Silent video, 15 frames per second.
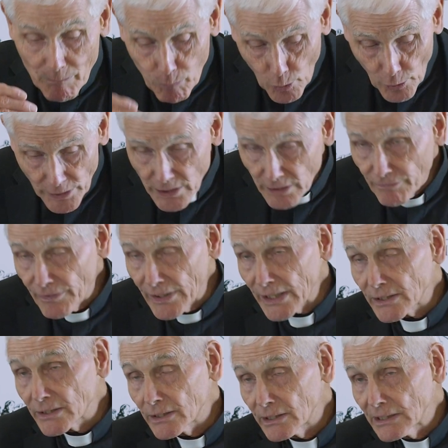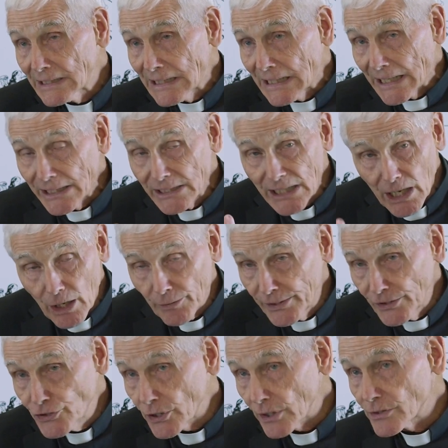important factor in how
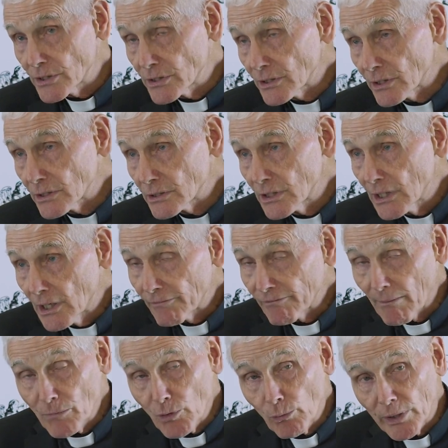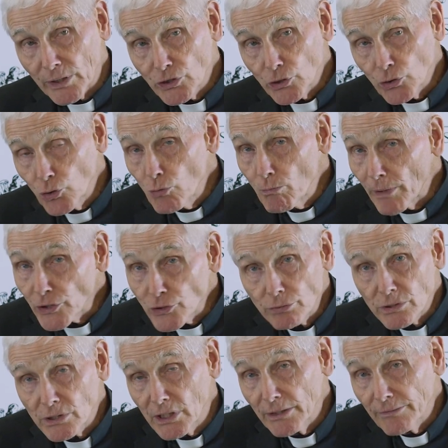he judges us. From the one to whom much
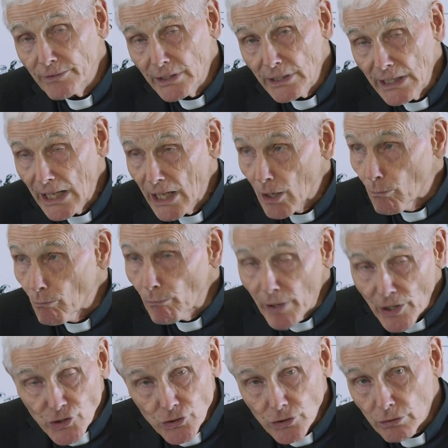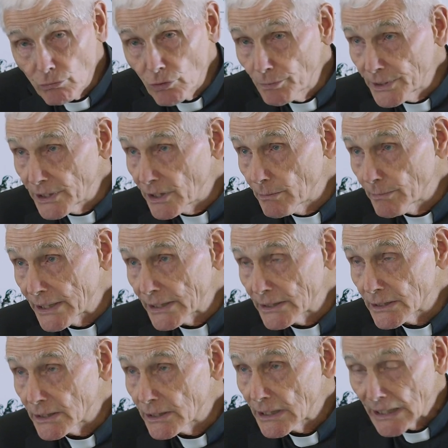was given, much will be
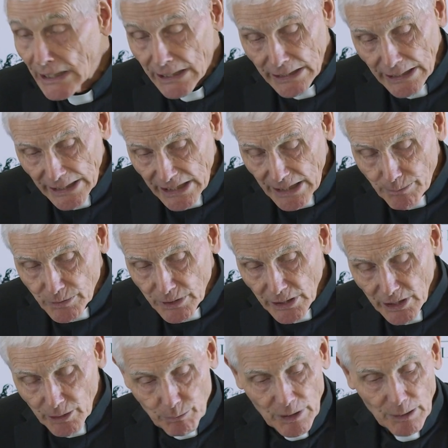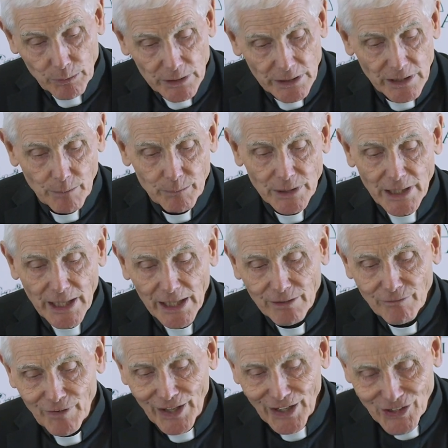demanded. And I keep telling people, and let me take
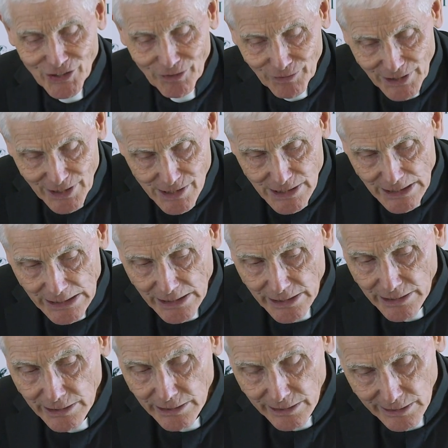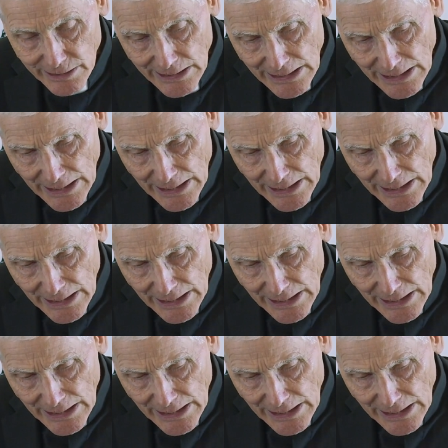advantage of it to say it here,